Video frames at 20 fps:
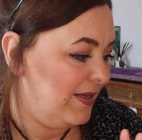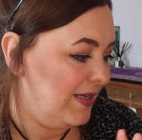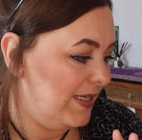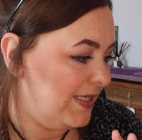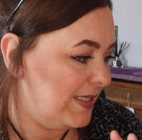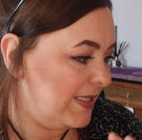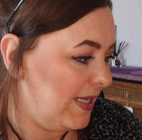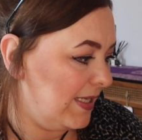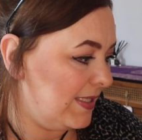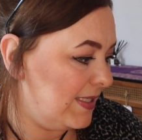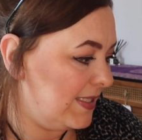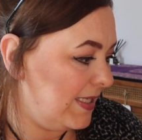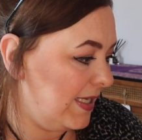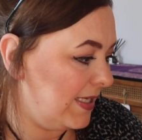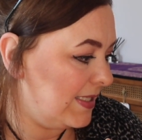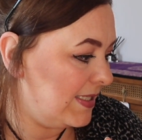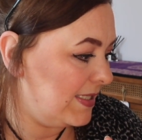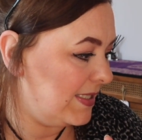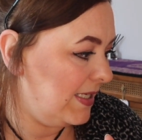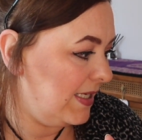Is that
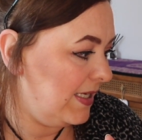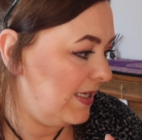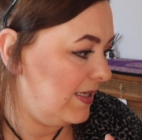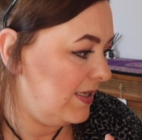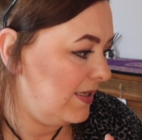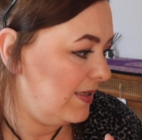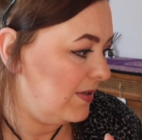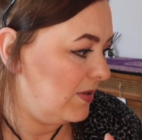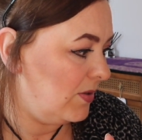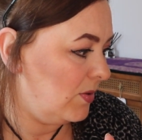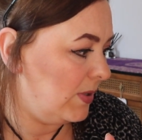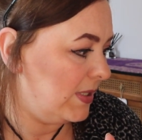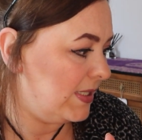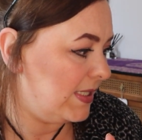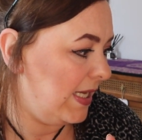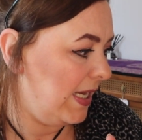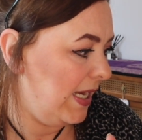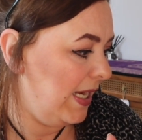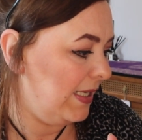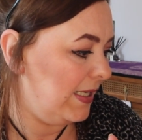16? No, it's
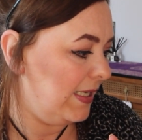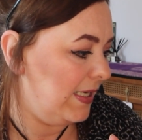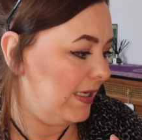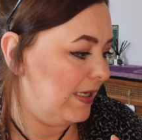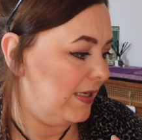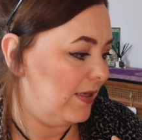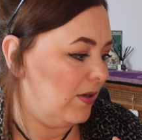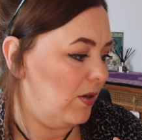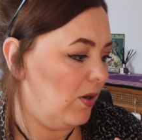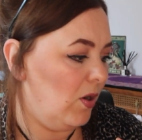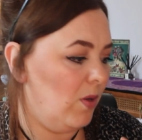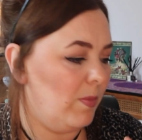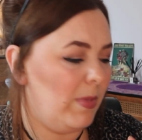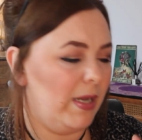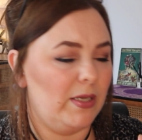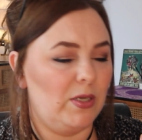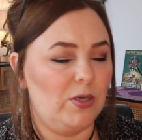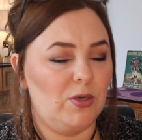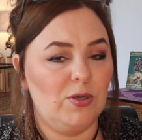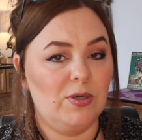18. Oh
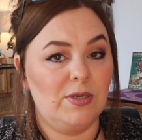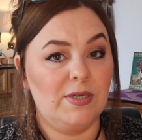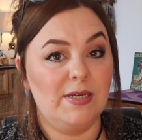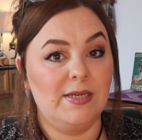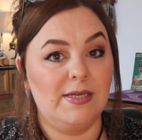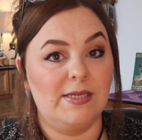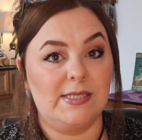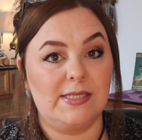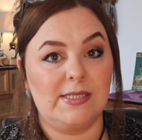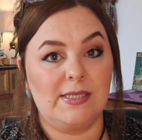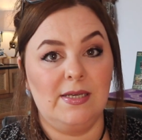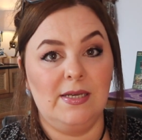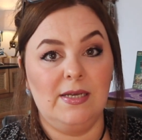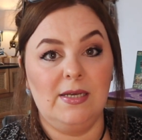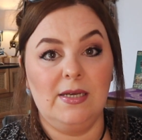my goodness.